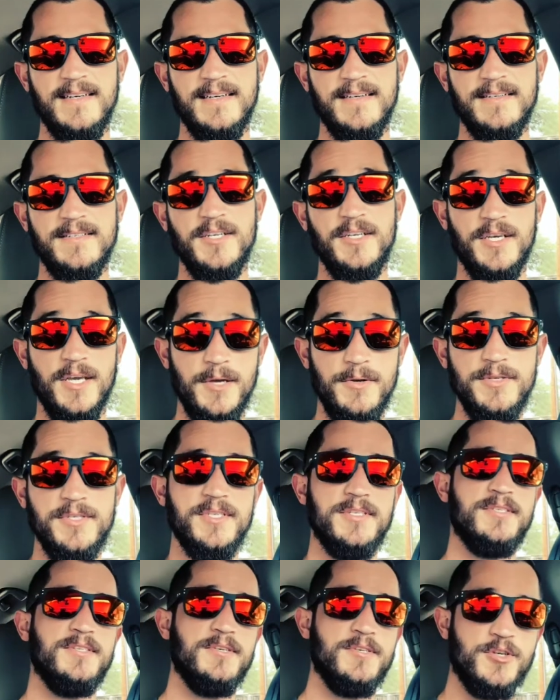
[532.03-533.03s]
to use
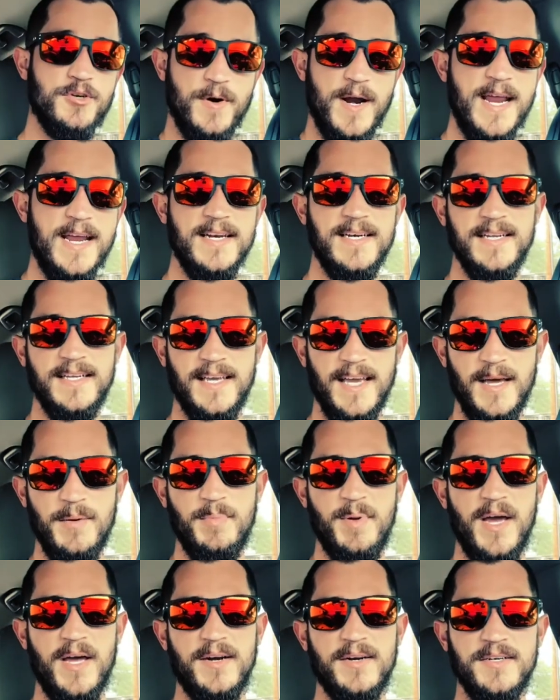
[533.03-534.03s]
it, to train, to get
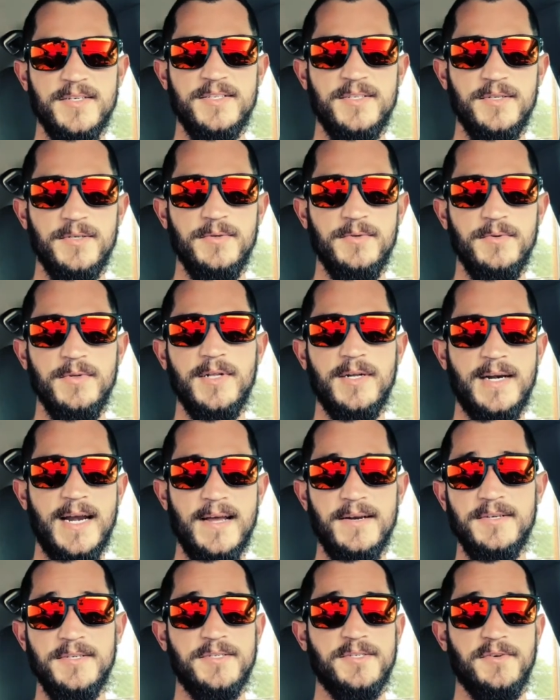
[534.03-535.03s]
better, to learn how
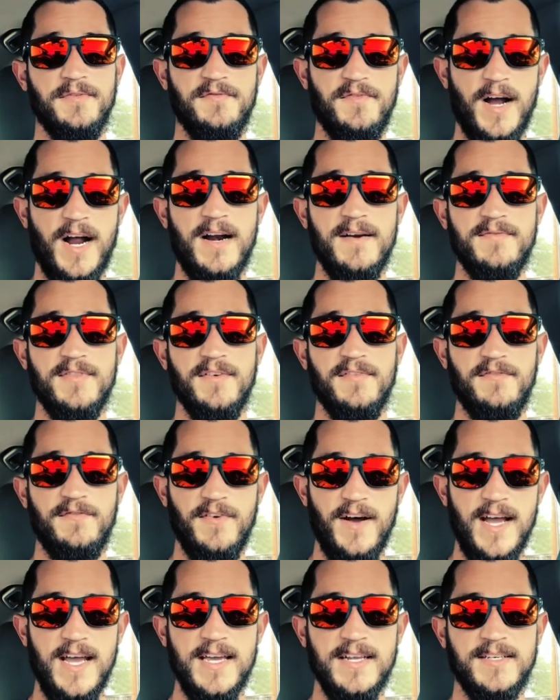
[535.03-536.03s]
to survive the
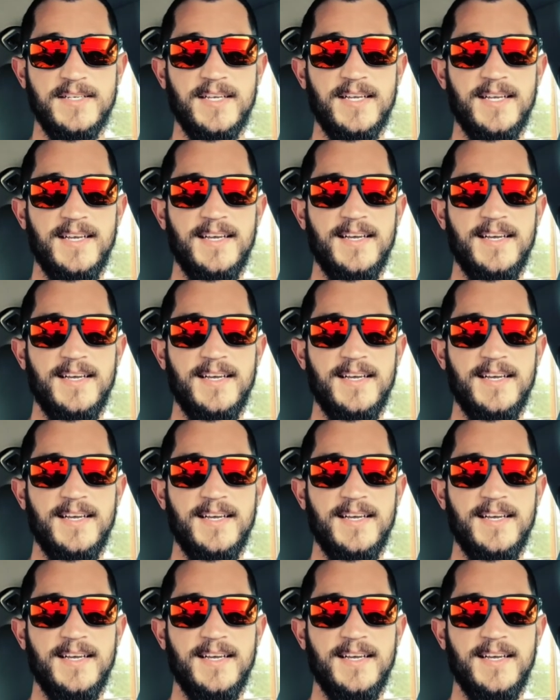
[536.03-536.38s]
fight,